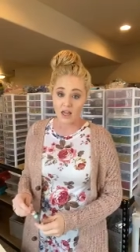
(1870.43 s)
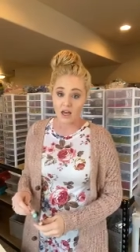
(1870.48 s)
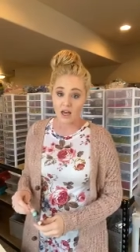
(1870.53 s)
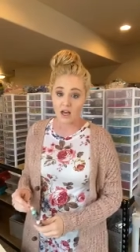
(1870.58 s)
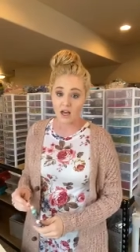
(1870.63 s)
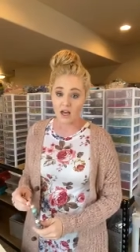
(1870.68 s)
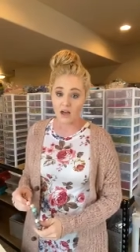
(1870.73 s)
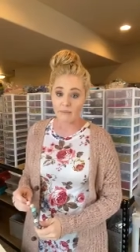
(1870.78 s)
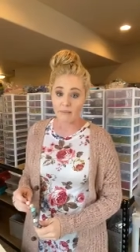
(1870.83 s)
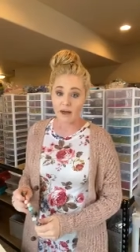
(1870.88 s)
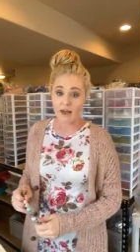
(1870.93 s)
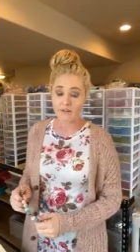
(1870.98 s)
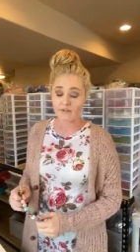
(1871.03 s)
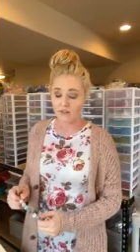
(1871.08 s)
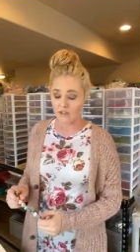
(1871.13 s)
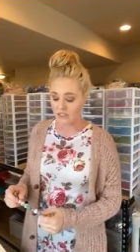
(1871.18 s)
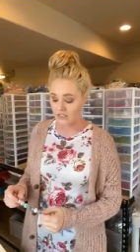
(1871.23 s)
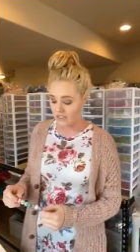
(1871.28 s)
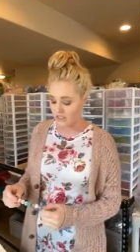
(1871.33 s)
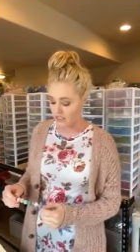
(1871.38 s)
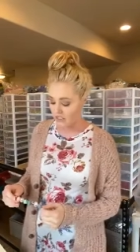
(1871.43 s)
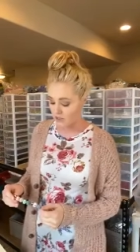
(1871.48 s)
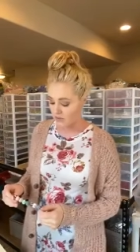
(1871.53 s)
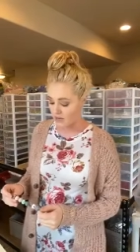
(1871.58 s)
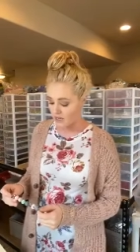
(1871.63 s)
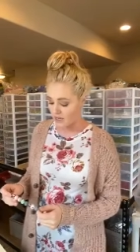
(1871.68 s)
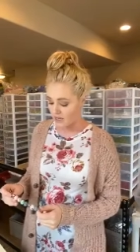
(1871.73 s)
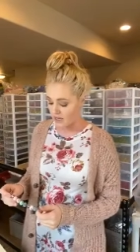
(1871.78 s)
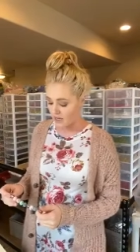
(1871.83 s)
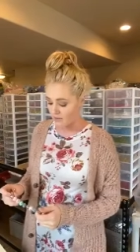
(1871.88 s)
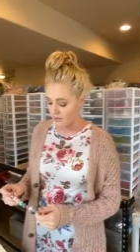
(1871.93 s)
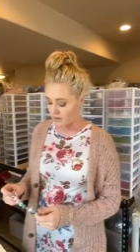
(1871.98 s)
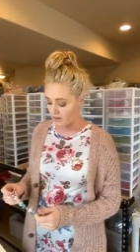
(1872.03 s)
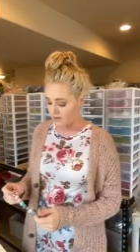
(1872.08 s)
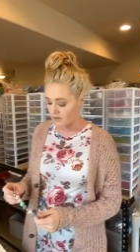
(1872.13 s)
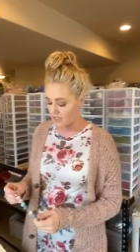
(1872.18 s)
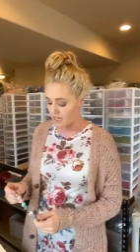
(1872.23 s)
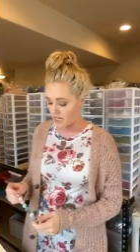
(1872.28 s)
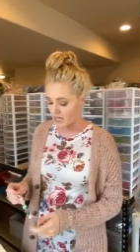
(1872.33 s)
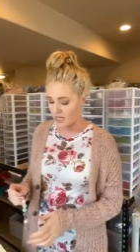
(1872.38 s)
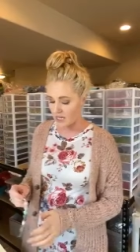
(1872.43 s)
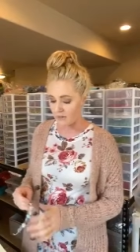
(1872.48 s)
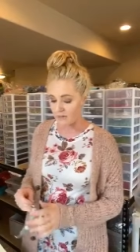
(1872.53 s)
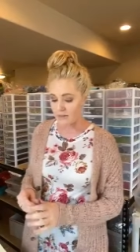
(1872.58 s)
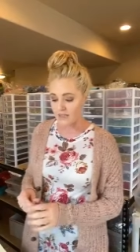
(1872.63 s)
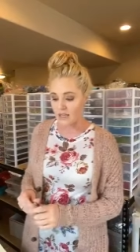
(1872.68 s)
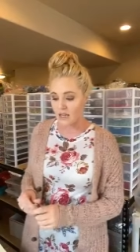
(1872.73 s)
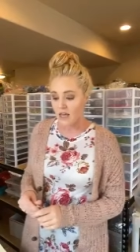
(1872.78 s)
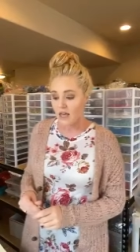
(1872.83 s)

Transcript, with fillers: Um, I've looked into it a couple of times.